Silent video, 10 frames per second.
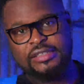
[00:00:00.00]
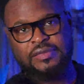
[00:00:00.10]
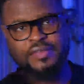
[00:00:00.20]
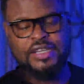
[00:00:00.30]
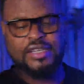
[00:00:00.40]

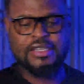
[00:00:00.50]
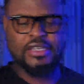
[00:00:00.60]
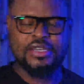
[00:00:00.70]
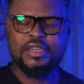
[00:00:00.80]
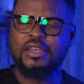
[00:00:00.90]
This is a
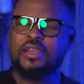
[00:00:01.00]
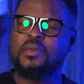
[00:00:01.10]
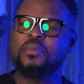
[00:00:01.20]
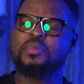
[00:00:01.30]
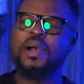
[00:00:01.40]
very
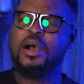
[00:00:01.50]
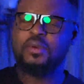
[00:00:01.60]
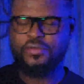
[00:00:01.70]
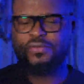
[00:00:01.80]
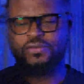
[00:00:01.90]

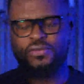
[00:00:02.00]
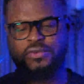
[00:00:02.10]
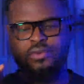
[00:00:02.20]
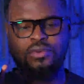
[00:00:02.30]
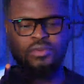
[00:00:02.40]

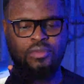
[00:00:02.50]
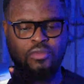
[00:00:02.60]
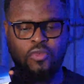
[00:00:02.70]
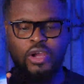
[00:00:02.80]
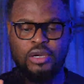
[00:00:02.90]
powerful
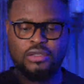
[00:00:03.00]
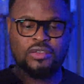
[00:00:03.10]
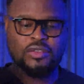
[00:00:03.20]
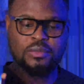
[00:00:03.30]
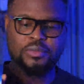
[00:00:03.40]

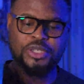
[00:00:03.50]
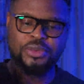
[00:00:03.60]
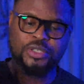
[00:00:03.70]
wealth